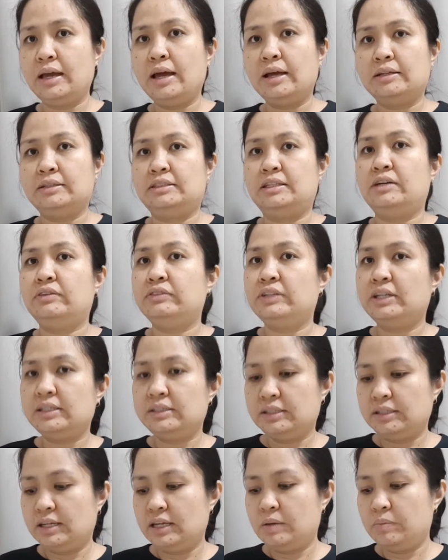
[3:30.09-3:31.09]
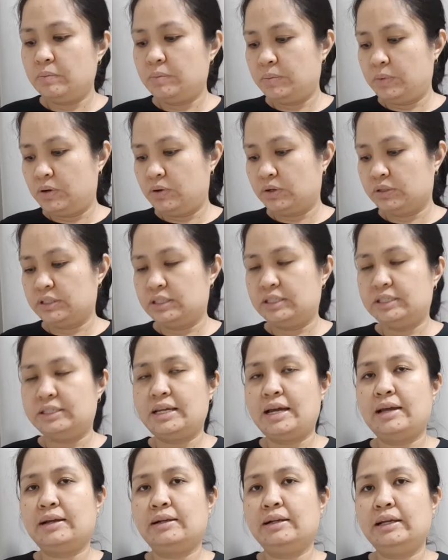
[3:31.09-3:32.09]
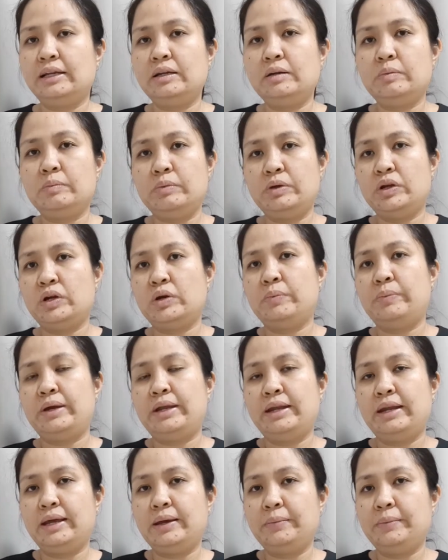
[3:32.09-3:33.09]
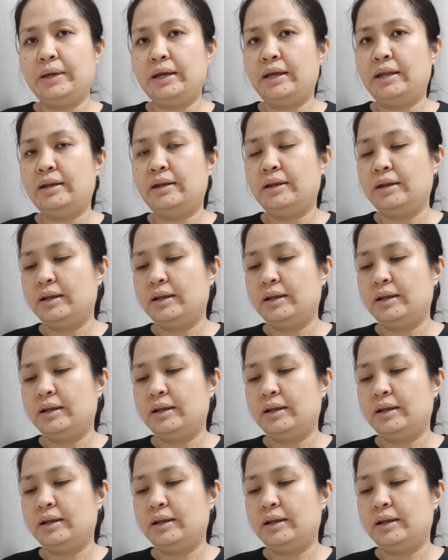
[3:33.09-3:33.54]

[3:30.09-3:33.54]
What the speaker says: ceftazidime, doxycycline, meropenem, and